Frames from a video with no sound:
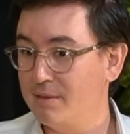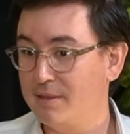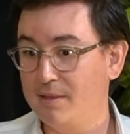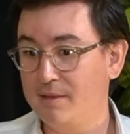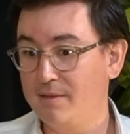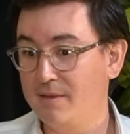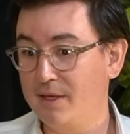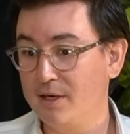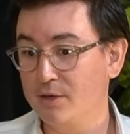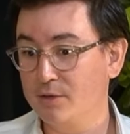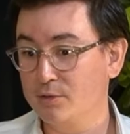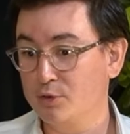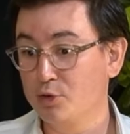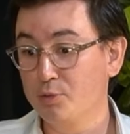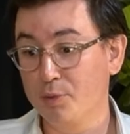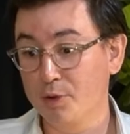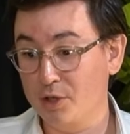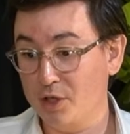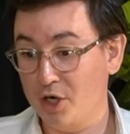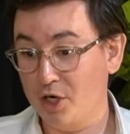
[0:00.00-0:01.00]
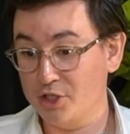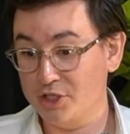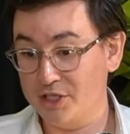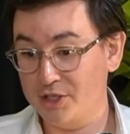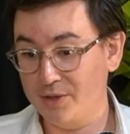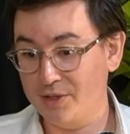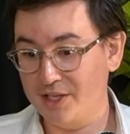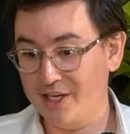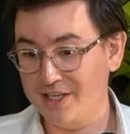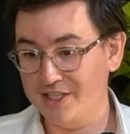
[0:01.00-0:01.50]
They're super large. I
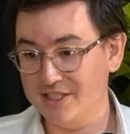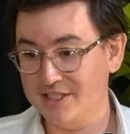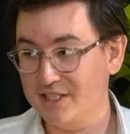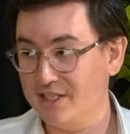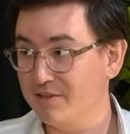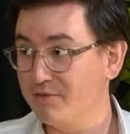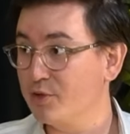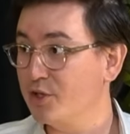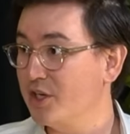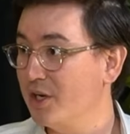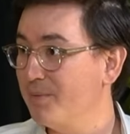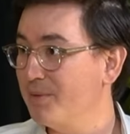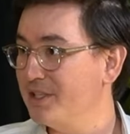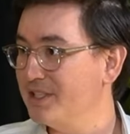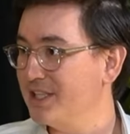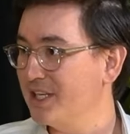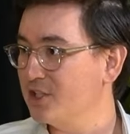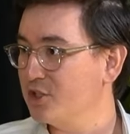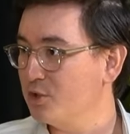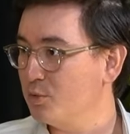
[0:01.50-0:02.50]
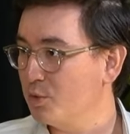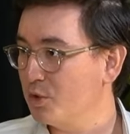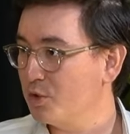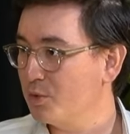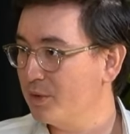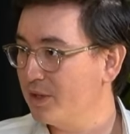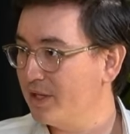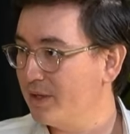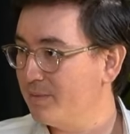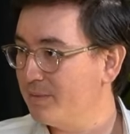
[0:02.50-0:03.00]
know a lot of delivery companies actually work
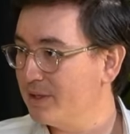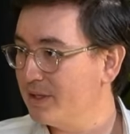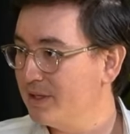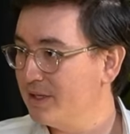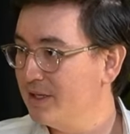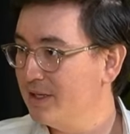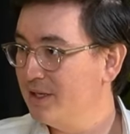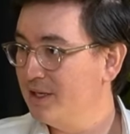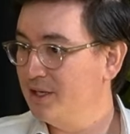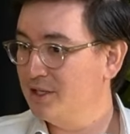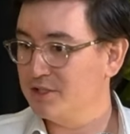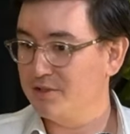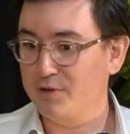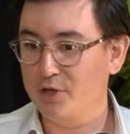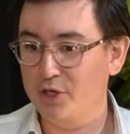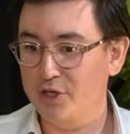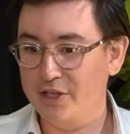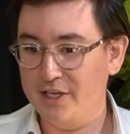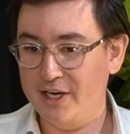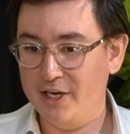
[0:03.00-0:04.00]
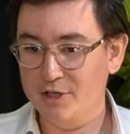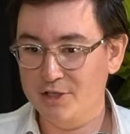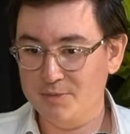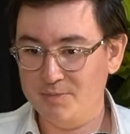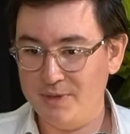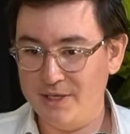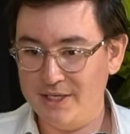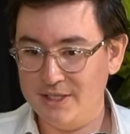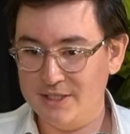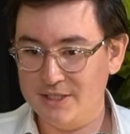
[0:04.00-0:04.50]
with them. So if you go to the
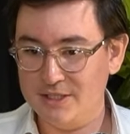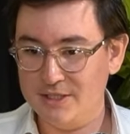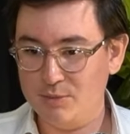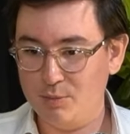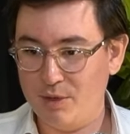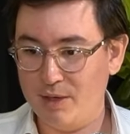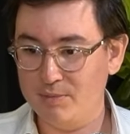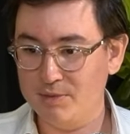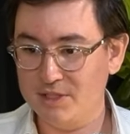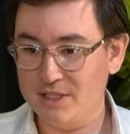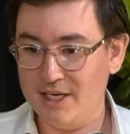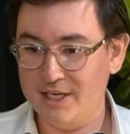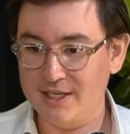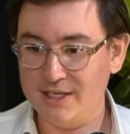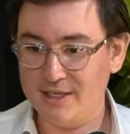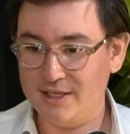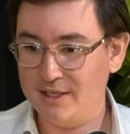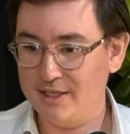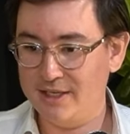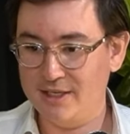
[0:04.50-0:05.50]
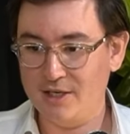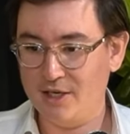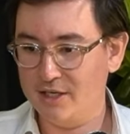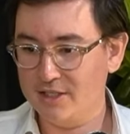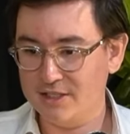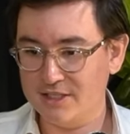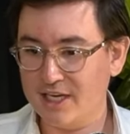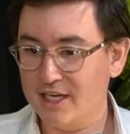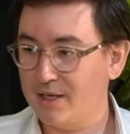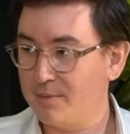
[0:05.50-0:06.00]
Airspace website and click on
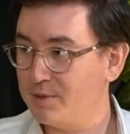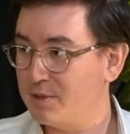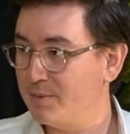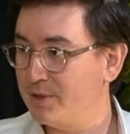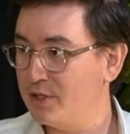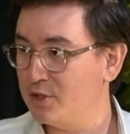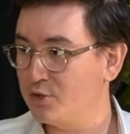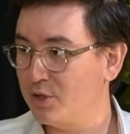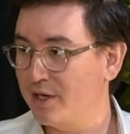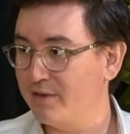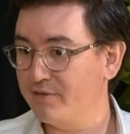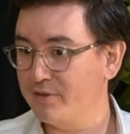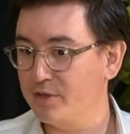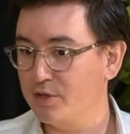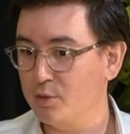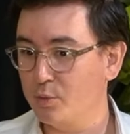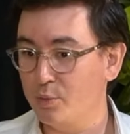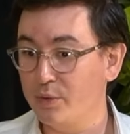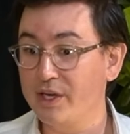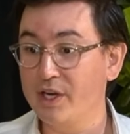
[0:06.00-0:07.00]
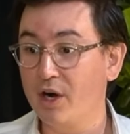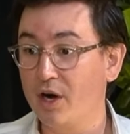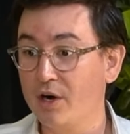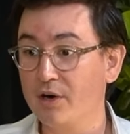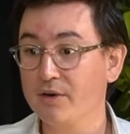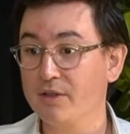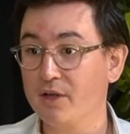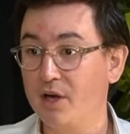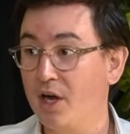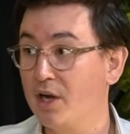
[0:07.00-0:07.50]
sign up to be a driver, we
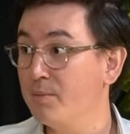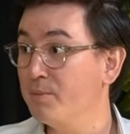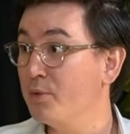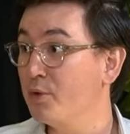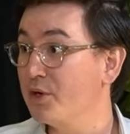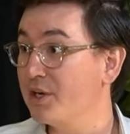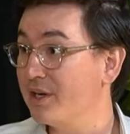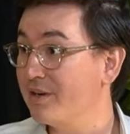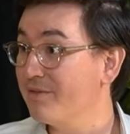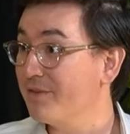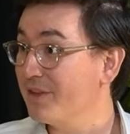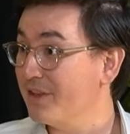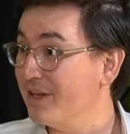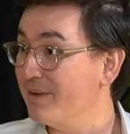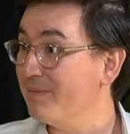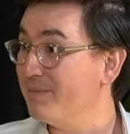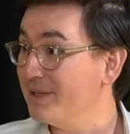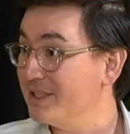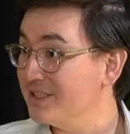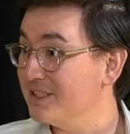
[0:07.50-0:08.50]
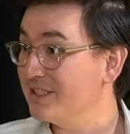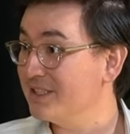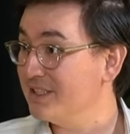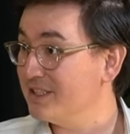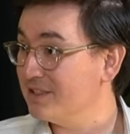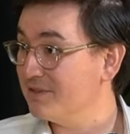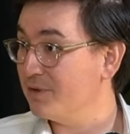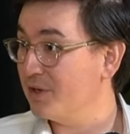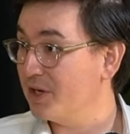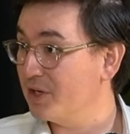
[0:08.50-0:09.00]
are the onboarding for them, basically.
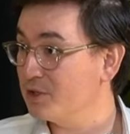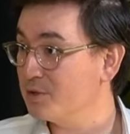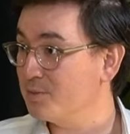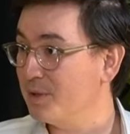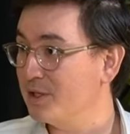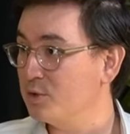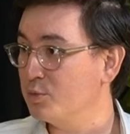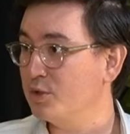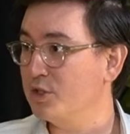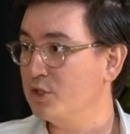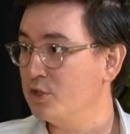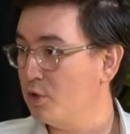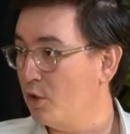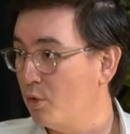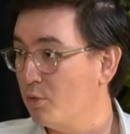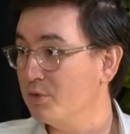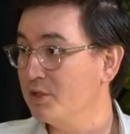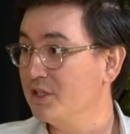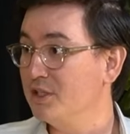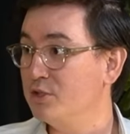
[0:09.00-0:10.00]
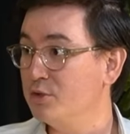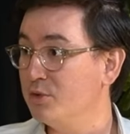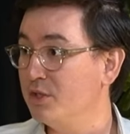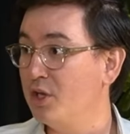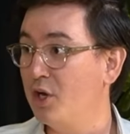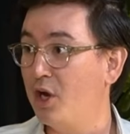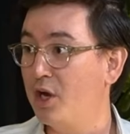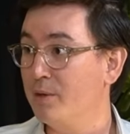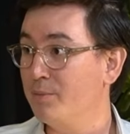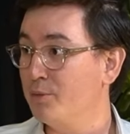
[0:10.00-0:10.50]
So for Airspace, we only do the
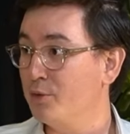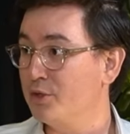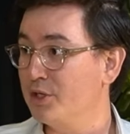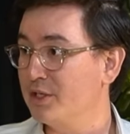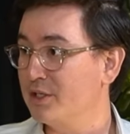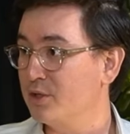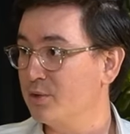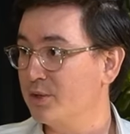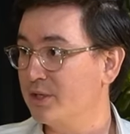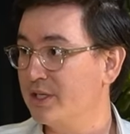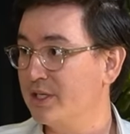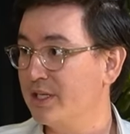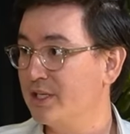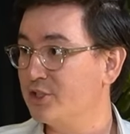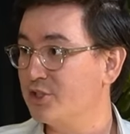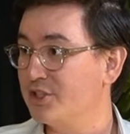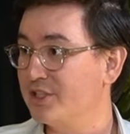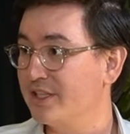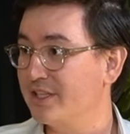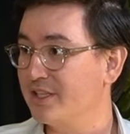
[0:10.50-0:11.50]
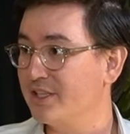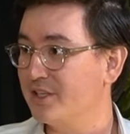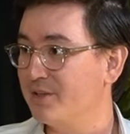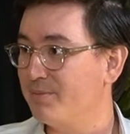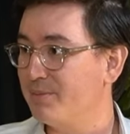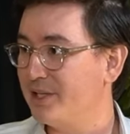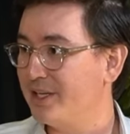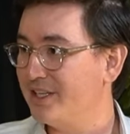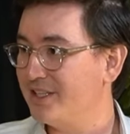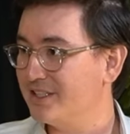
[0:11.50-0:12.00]
onboarding, the credentialing, and the
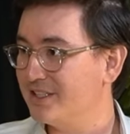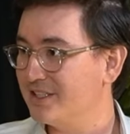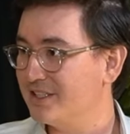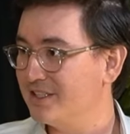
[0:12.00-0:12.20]
compliance.